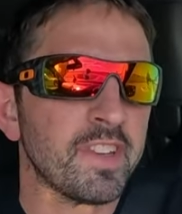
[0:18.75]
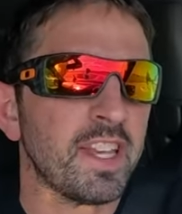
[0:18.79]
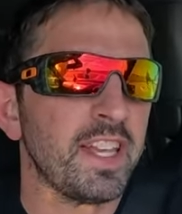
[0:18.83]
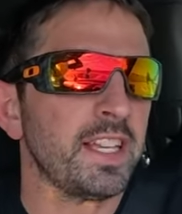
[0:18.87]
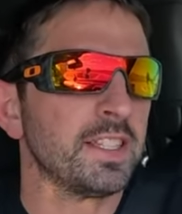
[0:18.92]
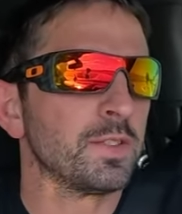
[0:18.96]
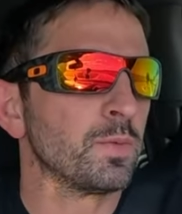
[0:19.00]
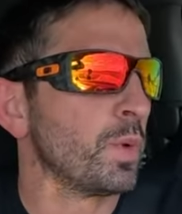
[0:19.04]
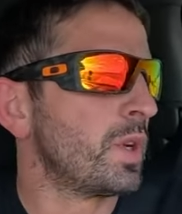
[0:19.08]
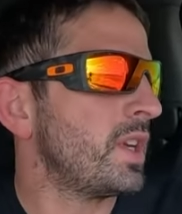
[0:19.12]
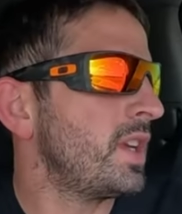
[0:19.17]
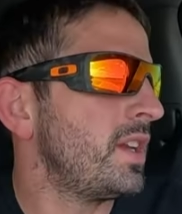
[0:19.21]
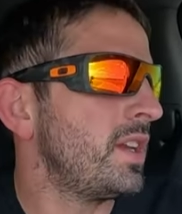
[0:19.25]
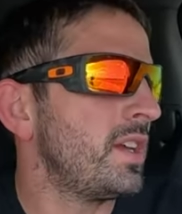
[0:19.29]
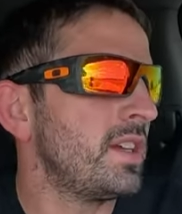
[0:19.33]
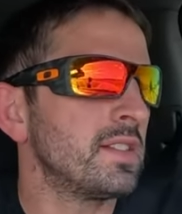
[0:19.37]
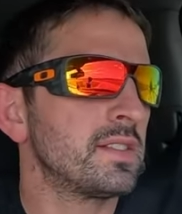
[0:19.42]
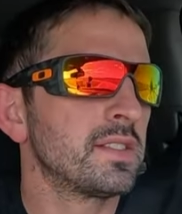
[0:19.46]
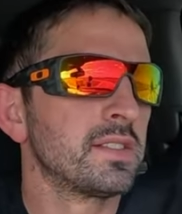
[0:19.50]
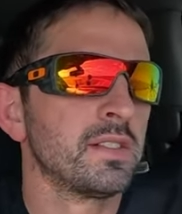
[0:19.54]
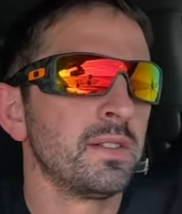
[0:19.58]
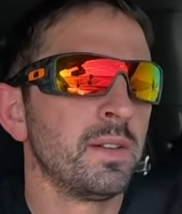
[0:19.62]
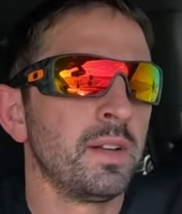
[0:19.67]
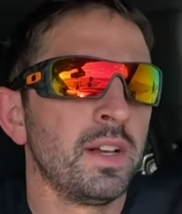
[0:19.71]
is what it
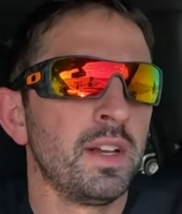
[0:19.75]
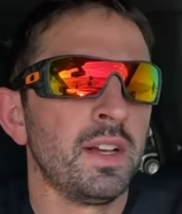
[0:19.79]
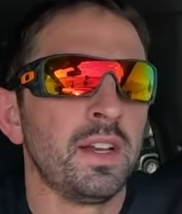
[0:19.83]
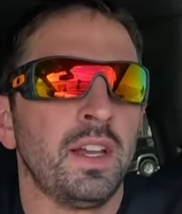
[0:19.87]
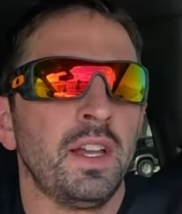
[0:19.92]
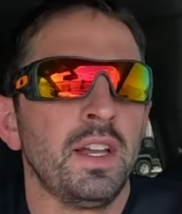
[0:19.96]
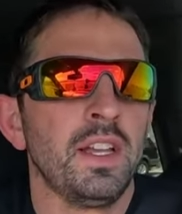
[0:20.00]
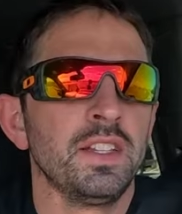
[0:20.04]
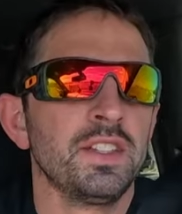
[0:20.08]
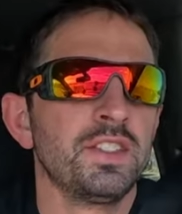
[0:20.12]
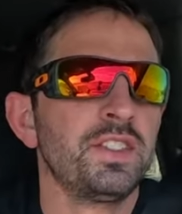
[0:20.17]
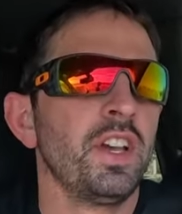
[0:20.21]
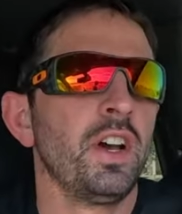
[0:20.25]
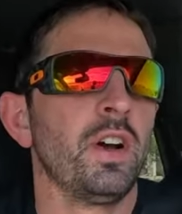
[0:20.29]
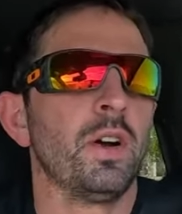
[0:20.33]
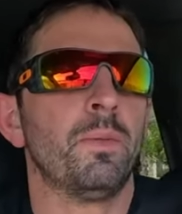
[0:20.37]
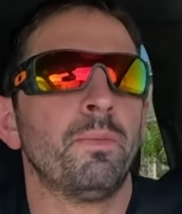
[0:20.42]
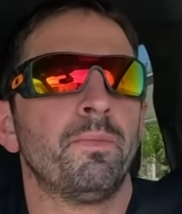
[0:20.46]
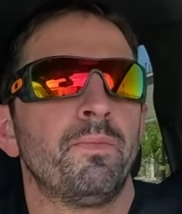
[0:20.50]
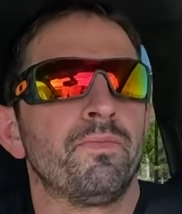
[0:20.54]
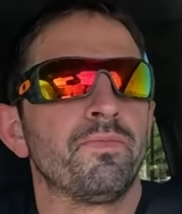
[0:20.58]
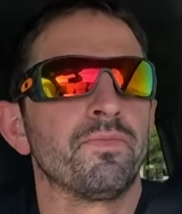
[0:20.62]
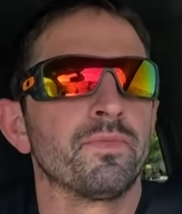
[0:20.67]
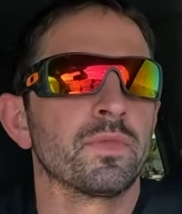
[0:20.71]
is.
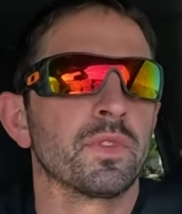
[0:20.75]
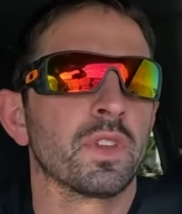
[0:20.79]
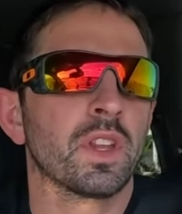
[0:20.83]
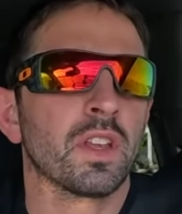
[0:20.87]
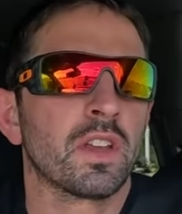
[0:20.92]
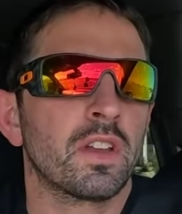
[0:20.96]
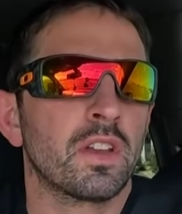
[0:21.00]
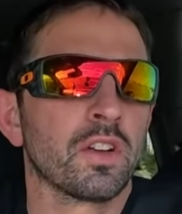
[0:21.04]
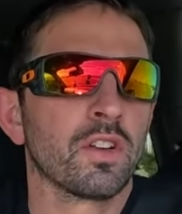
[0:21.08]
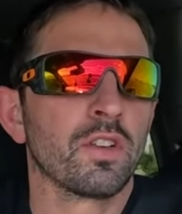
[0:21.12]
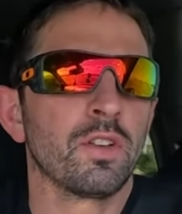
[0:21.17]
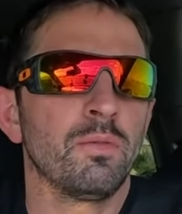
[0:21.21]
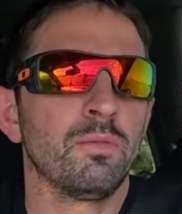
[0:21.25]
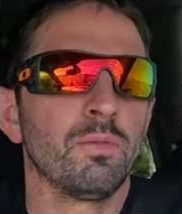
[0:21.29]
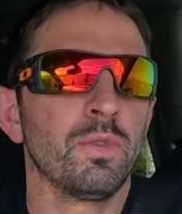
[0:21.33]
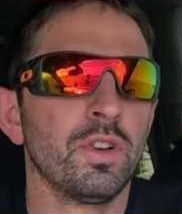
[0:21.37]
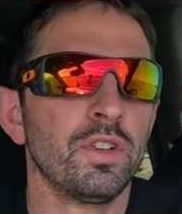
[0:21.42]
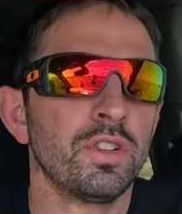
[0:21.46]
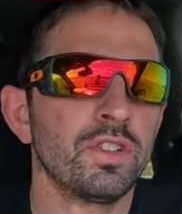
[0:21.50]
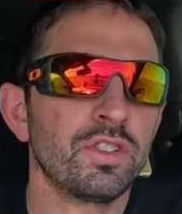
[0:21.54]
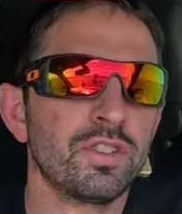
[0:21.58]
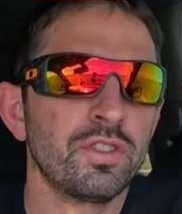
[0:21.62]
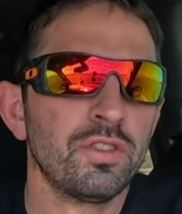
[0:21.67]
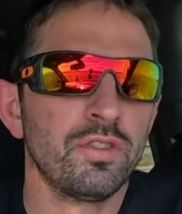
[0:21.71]
So
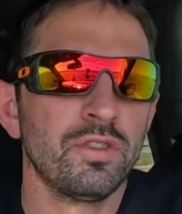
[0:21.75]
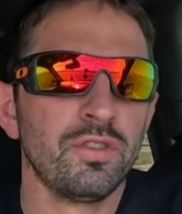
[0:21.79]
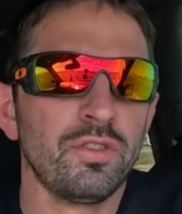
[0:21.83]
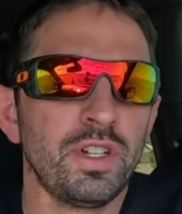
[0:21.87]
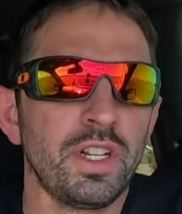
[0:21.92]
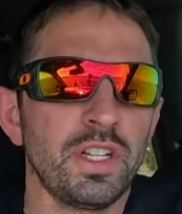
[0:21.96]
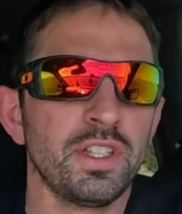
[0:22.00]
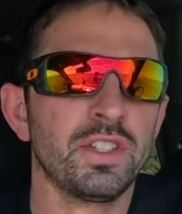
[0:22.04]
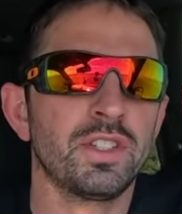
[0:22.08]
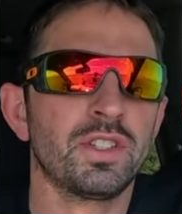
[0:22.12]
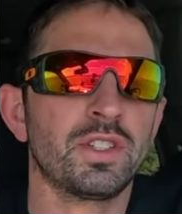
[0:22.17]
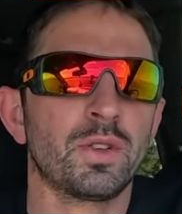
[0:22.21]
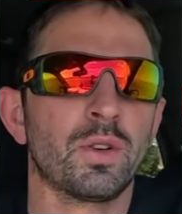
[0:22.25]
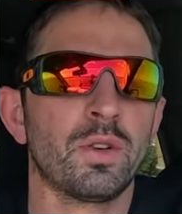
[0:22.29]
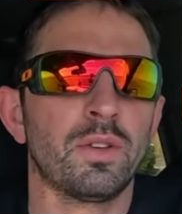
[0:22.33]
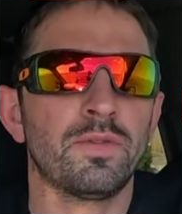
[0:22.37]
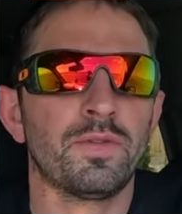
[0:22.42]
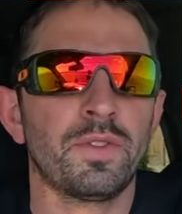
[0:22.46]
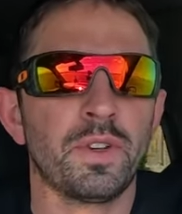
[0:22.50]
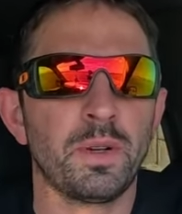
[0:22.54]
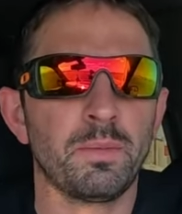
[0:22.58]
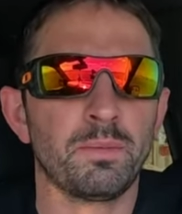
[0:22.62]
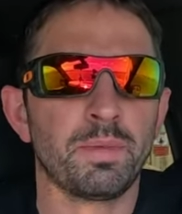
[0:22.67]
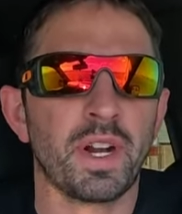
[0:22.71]
commercial and
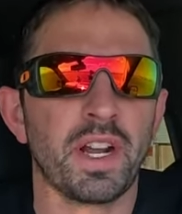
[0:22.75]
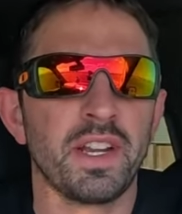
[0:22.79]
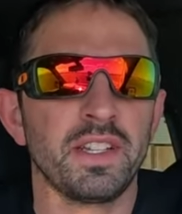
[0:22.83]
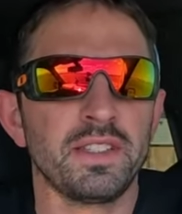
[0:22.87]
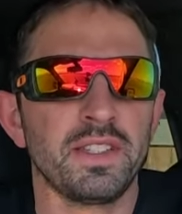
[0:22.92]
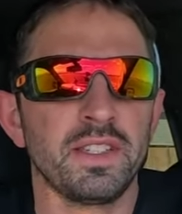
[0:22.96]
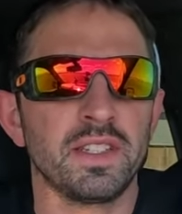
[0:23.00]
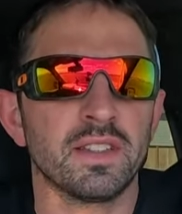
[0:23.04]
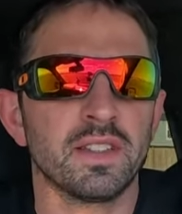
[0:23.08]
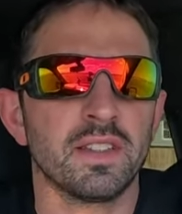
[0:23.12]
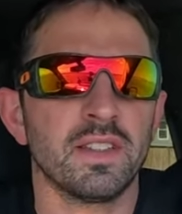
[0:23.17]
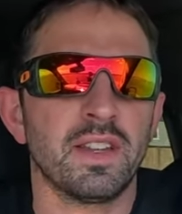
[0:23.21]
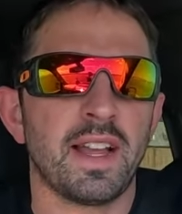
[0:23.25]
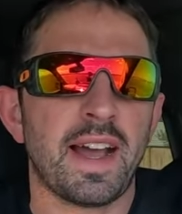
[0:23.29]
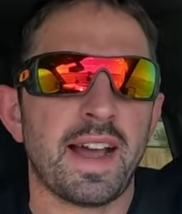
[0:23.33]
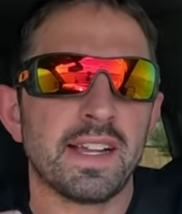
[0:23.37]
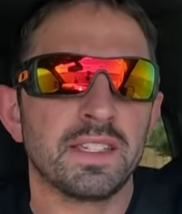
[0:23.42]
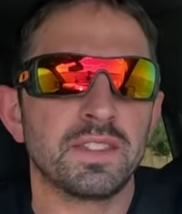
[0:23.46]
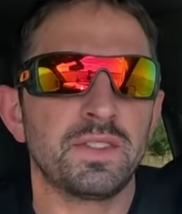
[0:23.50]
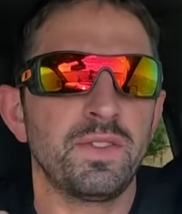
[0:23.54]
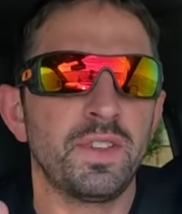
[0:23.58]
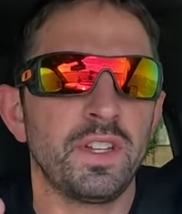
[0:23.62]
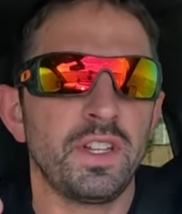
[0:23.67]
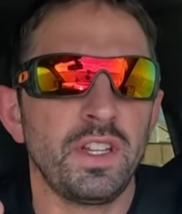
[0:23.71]
storefront pricing.
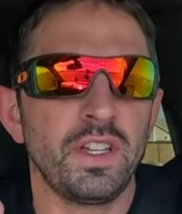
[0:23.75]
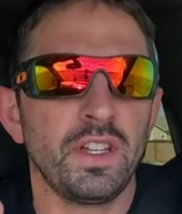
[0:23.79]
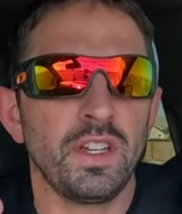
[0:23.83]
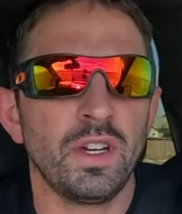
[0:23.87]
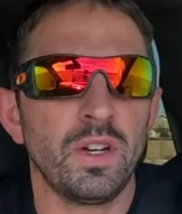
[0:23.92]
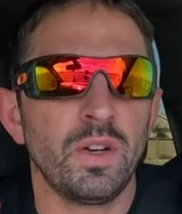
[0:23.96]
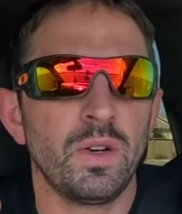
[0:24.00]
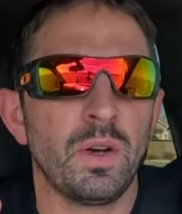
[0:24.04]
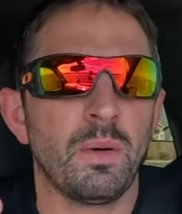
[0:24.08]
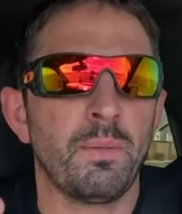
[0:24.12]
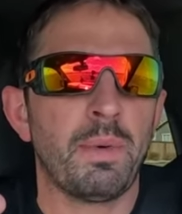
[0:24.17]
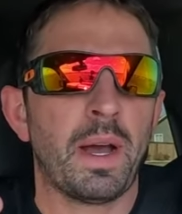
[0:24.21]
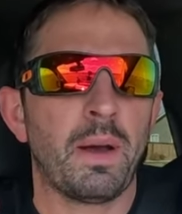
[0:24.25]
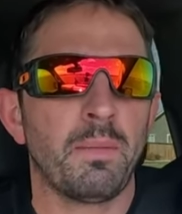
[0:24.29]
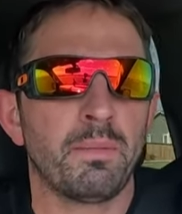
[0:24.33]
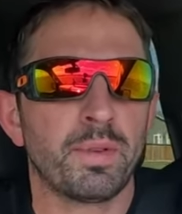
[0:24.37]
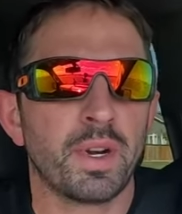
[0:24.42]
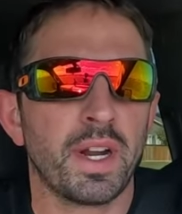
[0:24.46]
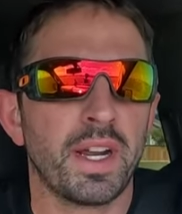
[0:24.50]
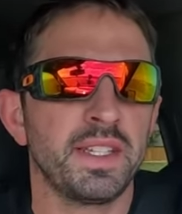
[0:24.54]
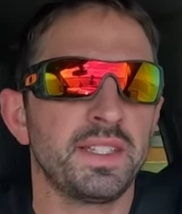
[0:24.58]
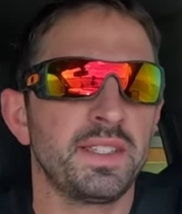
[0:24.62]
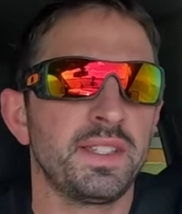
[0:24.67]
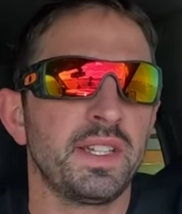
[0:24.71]
Last video about
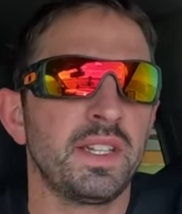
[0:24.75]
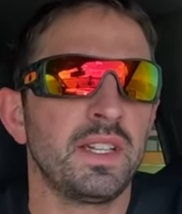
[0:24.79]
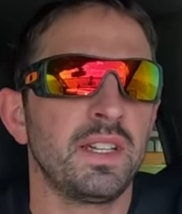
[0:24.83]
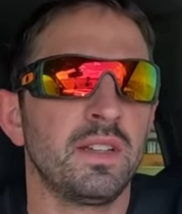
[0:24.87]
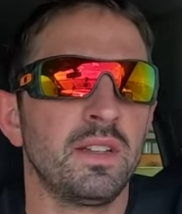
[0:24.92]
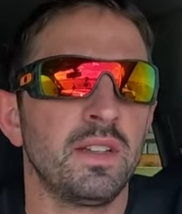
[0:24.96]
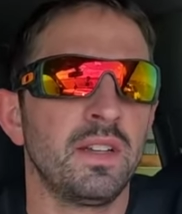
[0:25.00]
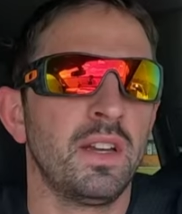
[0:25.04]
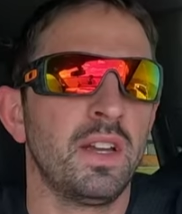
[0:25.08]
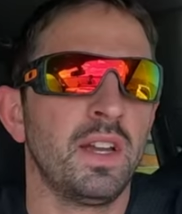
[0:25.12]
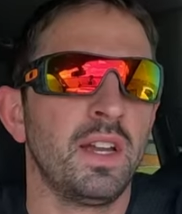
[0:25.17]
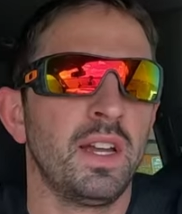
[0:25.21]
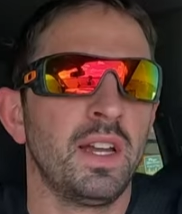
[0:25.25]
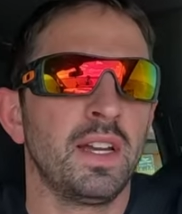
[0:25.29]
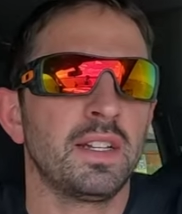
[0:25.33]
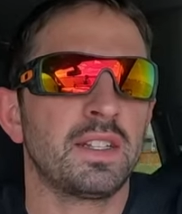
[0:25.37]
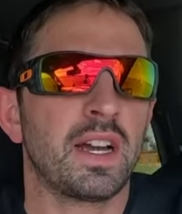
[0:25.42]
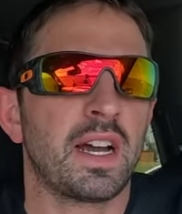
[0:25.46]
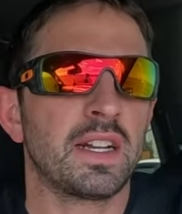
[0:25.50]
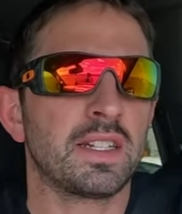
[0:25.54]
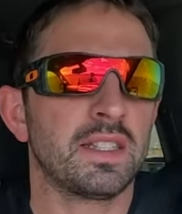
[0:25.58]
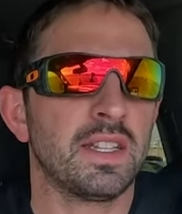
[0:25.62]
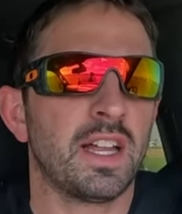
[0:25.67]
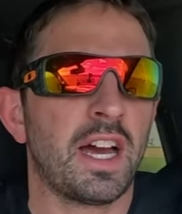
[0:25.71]
pricing,
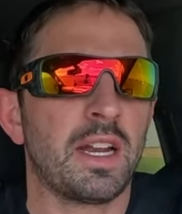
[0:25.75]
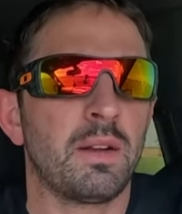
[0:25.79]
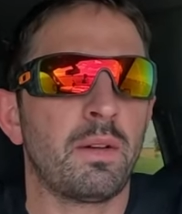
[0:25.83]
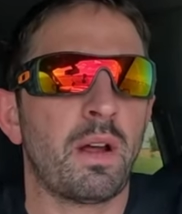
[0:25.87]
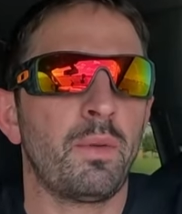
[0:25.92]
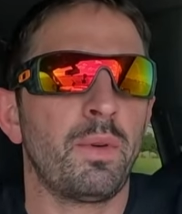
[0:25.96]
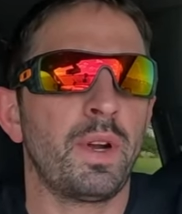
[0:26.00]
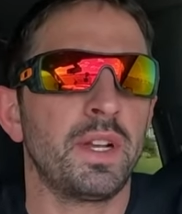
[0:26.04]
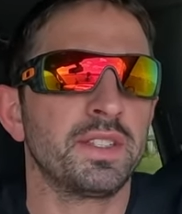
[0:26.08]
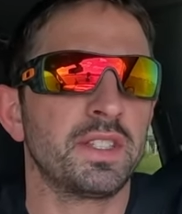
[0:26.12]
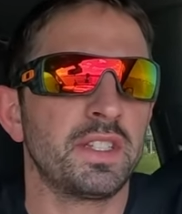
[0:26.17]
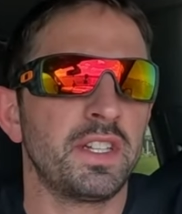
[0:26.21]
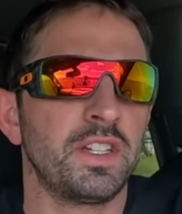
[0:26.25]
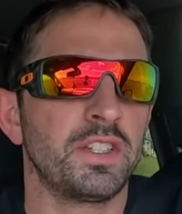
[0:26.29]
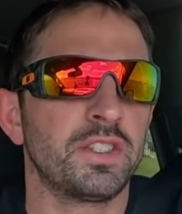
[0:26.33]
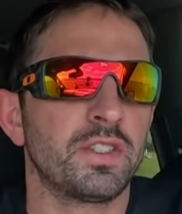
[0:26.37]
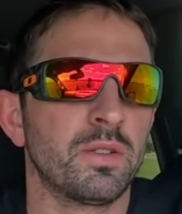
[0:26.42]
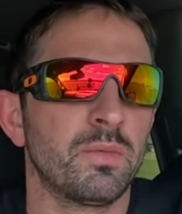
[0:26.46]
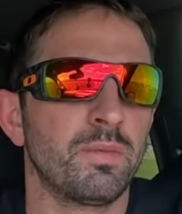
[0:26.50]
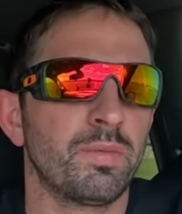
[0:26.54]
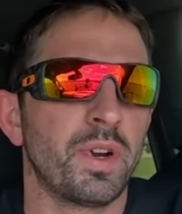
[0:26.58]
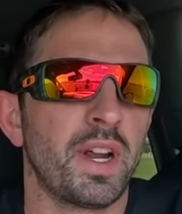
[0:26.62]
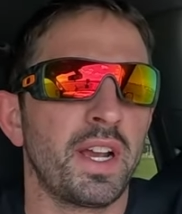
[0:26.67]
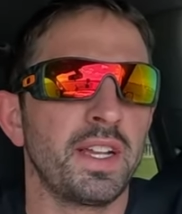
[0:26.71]
talked a lot about
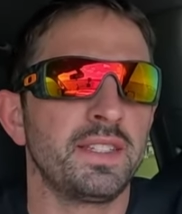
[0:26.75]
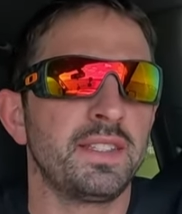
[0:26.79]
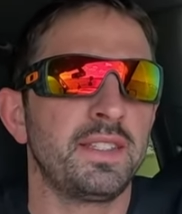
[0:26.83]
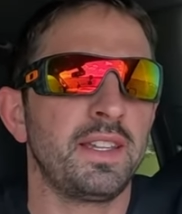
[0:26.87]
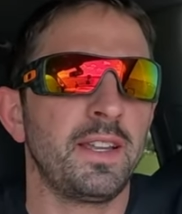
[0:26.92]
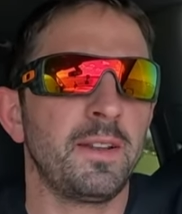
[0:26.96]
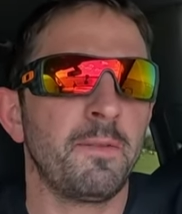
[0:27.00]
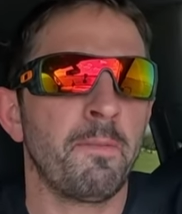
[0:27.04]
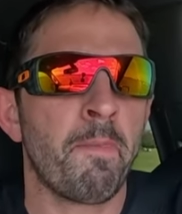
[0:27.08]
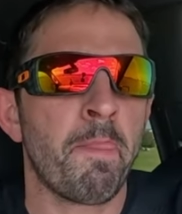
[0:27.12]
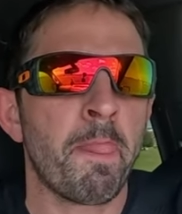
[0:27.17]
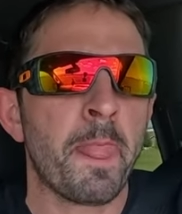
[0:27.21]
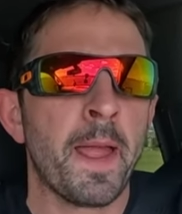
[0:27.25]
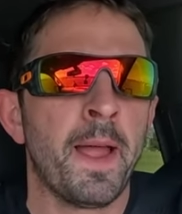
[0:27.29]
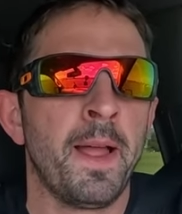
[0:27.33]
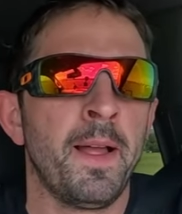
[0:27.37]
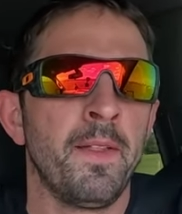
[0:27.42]
residential pricing.